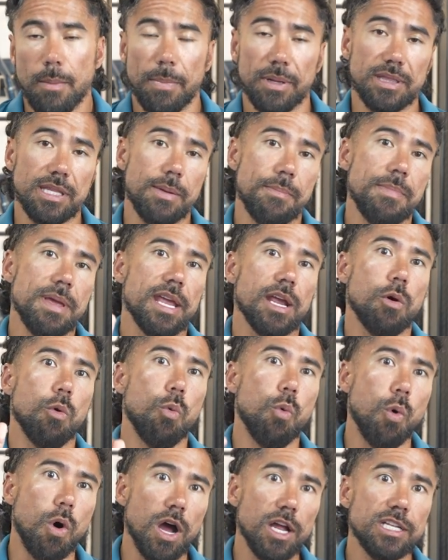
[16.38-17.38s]
but they make
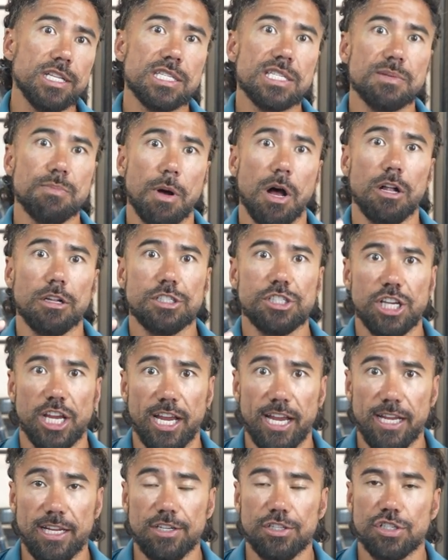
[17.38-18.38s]
one small
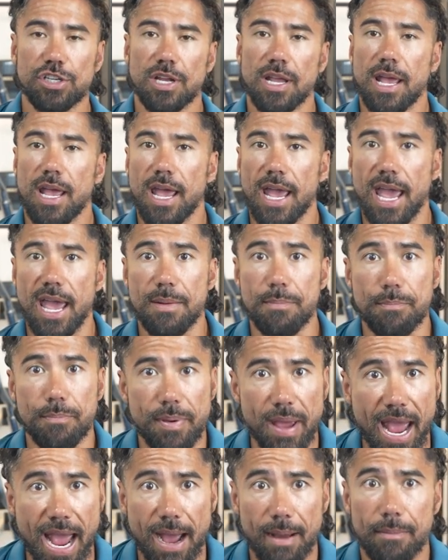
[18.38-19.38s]
change and
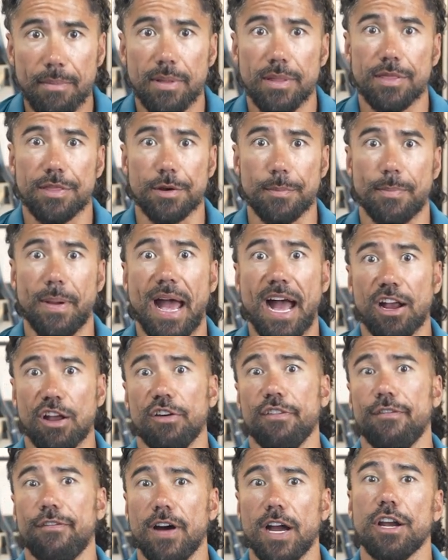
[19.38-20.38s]
bam, they're back
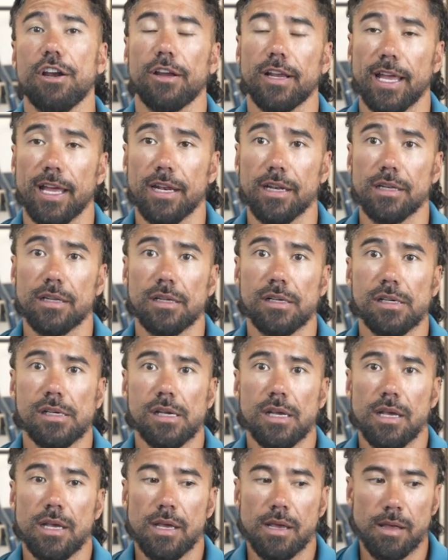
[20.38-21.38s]
on fire again.
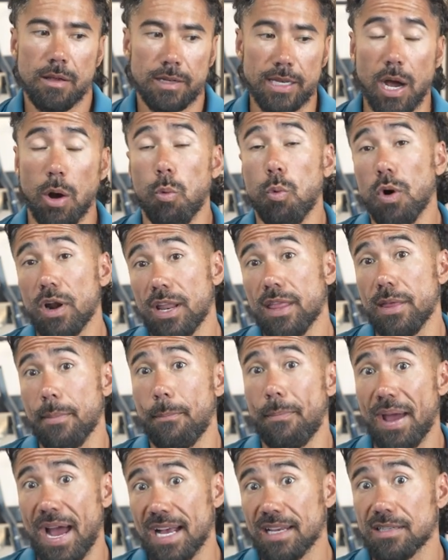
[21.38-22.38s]
Now, one of the
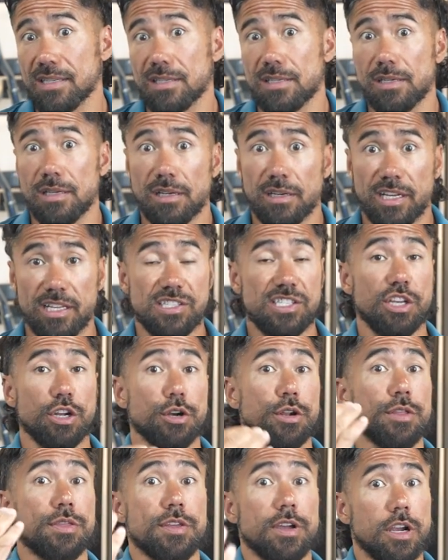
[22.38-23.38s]
best,
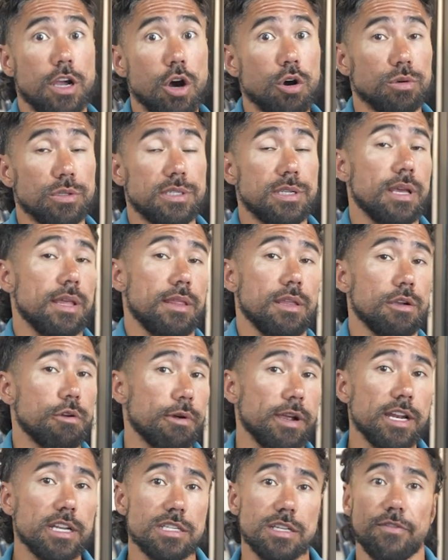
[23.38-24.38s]
considered the GOAT, the
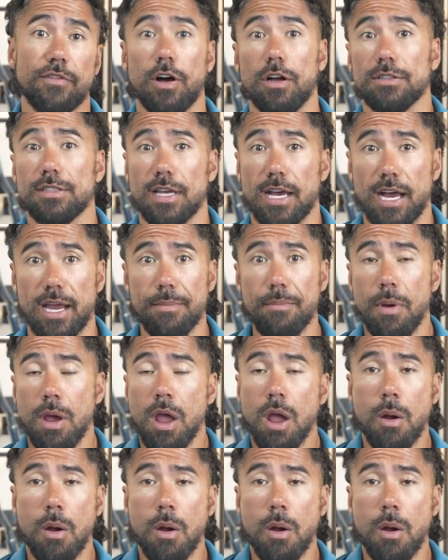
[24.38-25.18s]
greatest of all time,